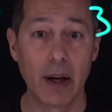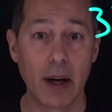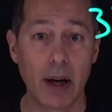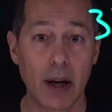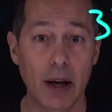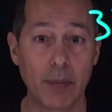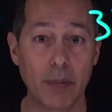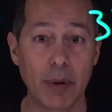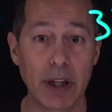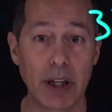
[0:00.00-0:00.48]

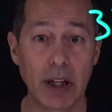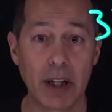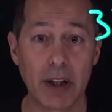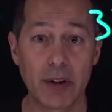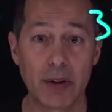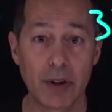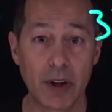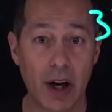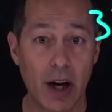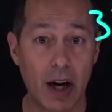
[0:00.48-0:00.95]

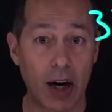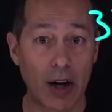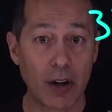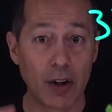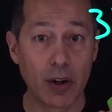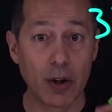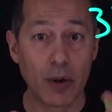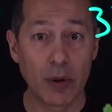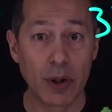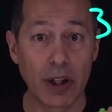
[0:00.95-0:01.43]
Because our
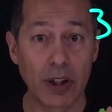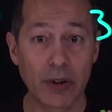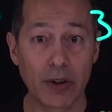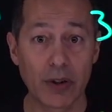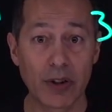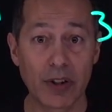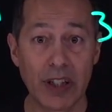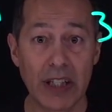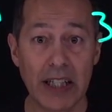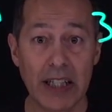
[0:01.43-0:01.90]
units
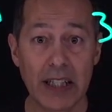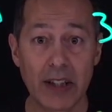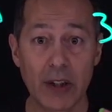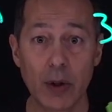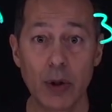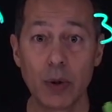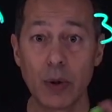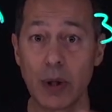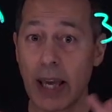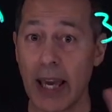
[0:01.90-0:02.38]
need
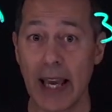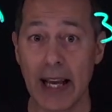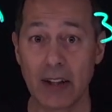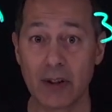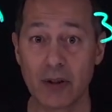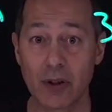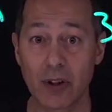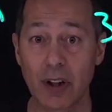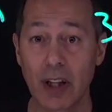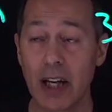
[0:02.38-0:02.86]
to
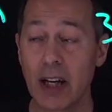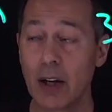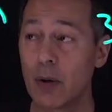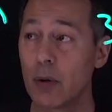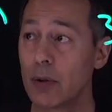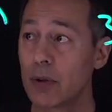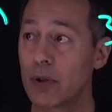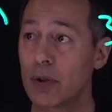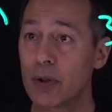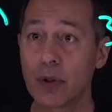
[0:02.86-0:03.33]
cancel
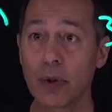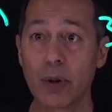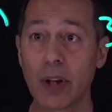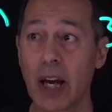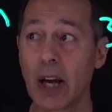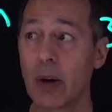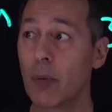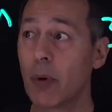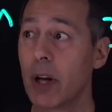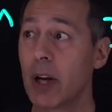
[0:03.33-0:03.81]
out so
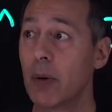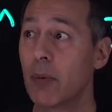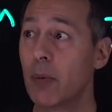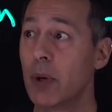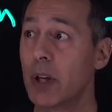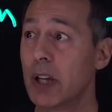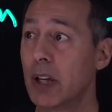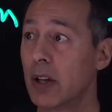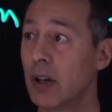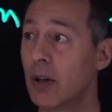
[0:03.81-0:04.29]
that way we
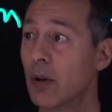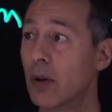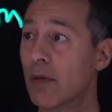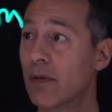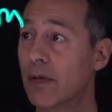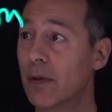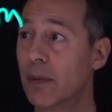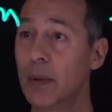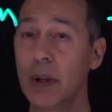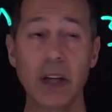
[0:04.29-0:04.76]
can go
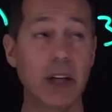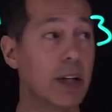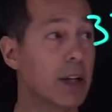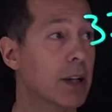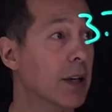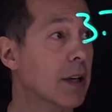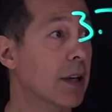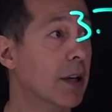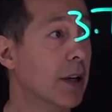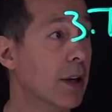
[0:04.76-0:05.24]
from
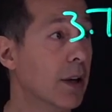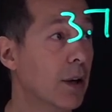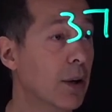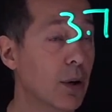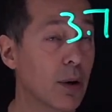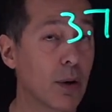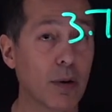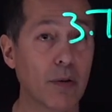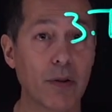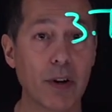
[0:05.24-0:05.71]
here
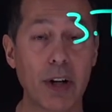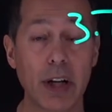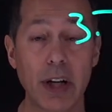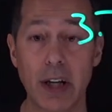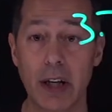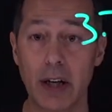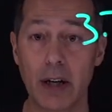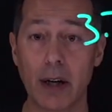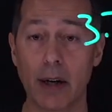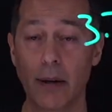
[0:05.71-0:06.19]
over to
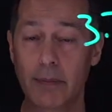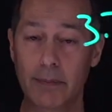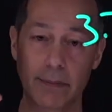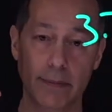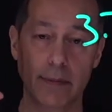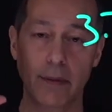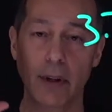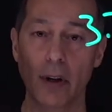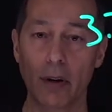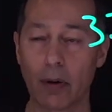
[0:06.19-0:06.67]
here.
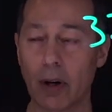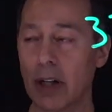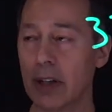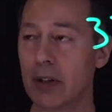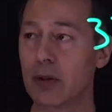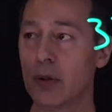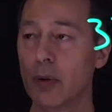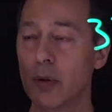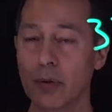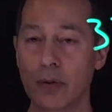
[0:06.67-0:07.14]
All right,
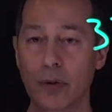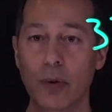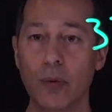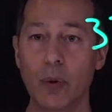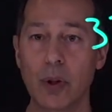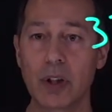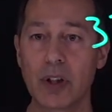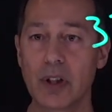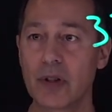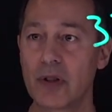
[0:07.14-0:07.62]
so
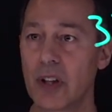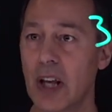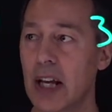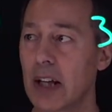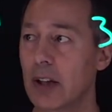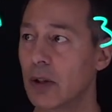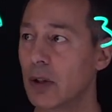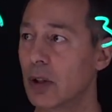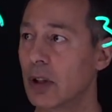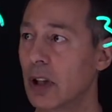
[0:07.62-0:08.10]
what does that
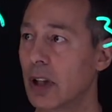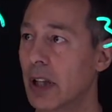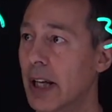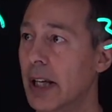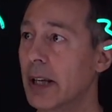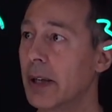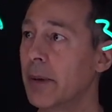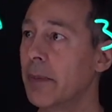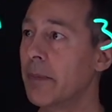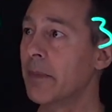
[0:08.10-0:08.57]
look
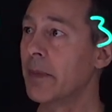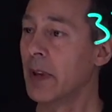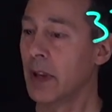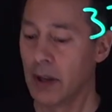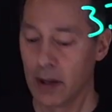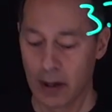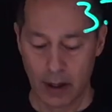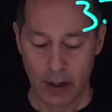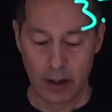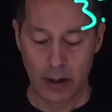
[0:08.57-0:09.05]
like?
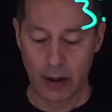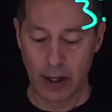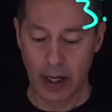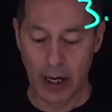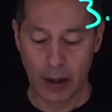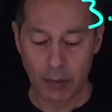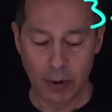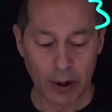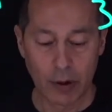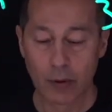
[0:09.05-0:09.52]
All right, I'm
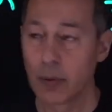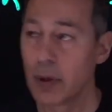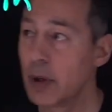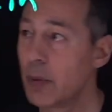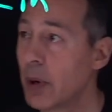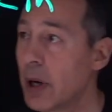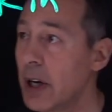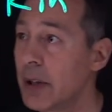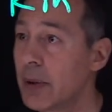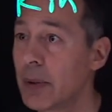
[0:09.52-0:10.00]
going to
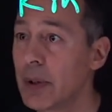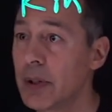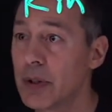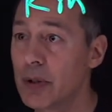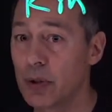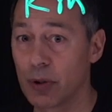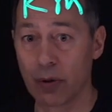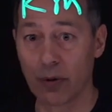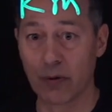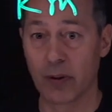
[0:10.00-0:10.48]
rewrite this
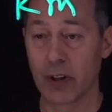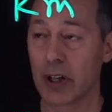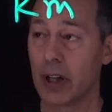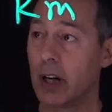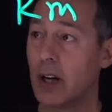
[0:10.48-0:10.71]
over here.